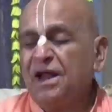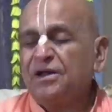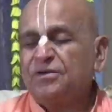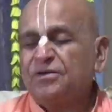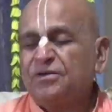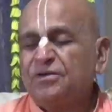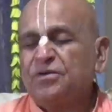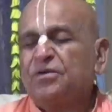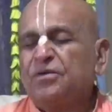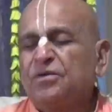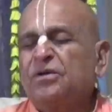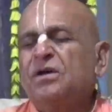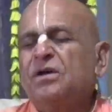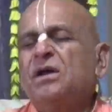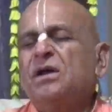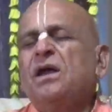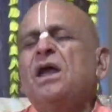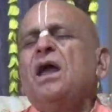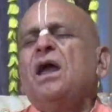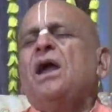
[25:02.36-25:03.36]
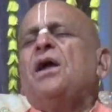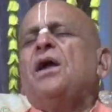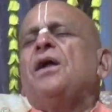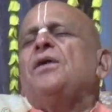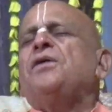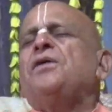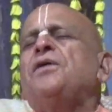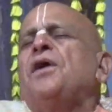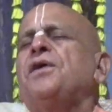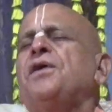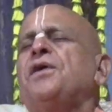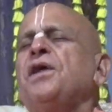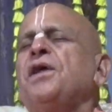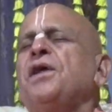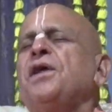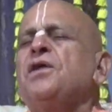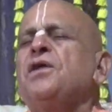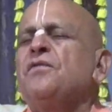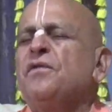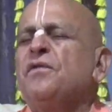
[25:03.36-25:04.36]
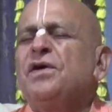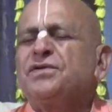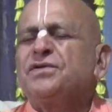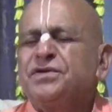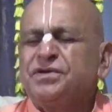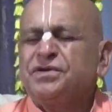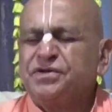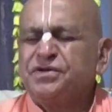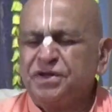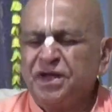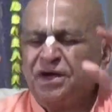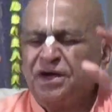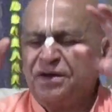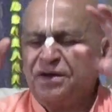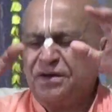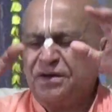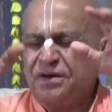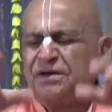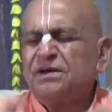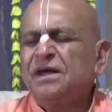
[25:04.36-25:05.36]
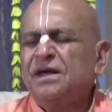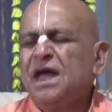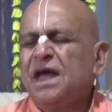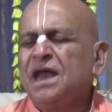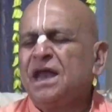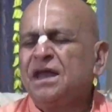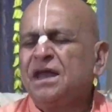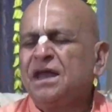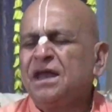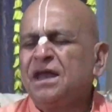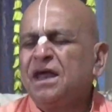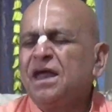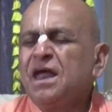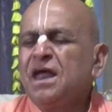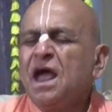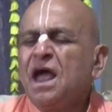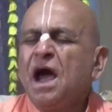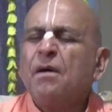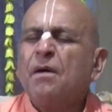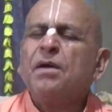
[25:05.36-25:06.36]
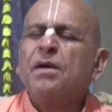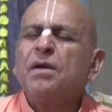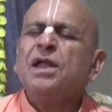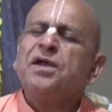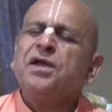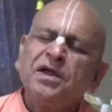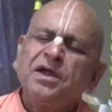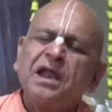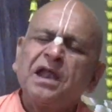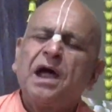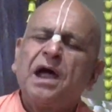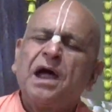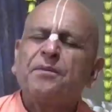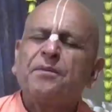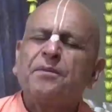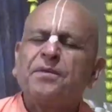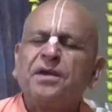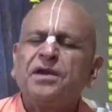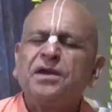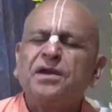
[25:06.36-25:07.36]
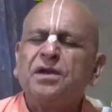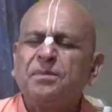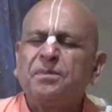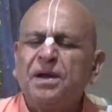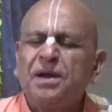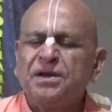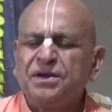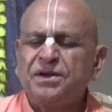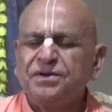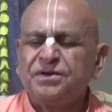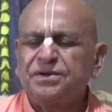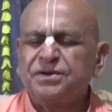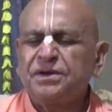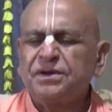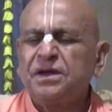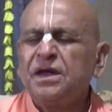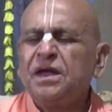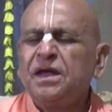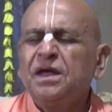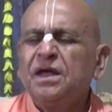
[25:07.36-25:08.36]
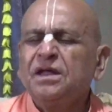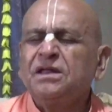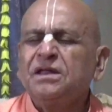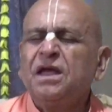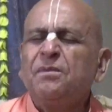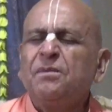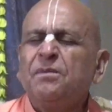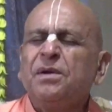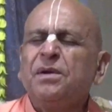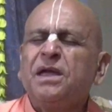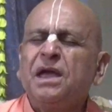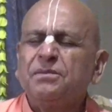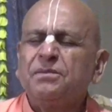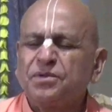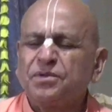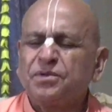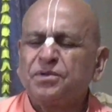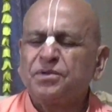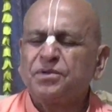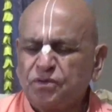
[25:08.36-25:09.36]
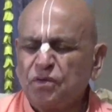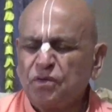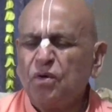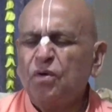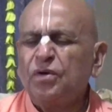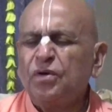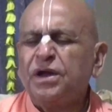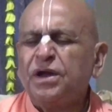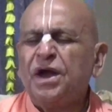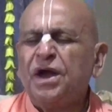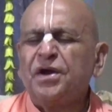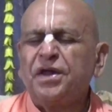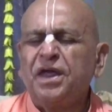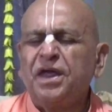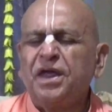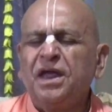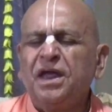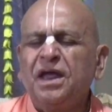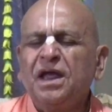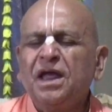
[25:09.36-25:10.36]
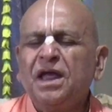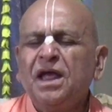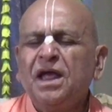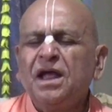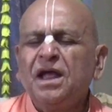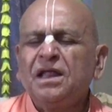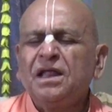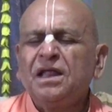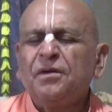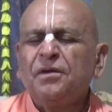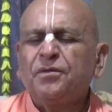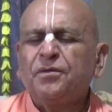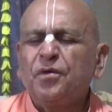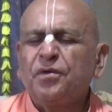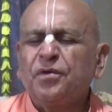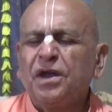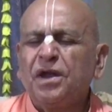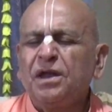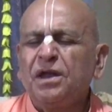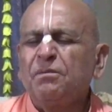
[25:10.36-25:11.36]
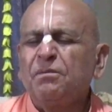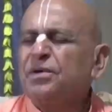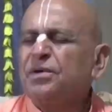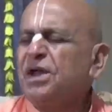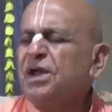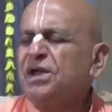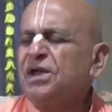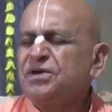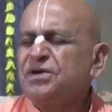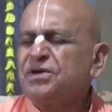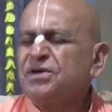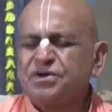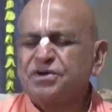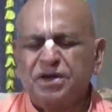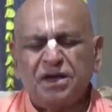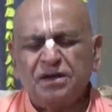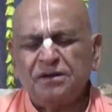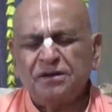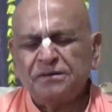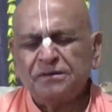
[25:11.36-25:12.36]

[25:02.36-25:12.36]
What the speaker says: also. Dirty influence is there. And our leader after independence, they became so dirty, totally materialistic,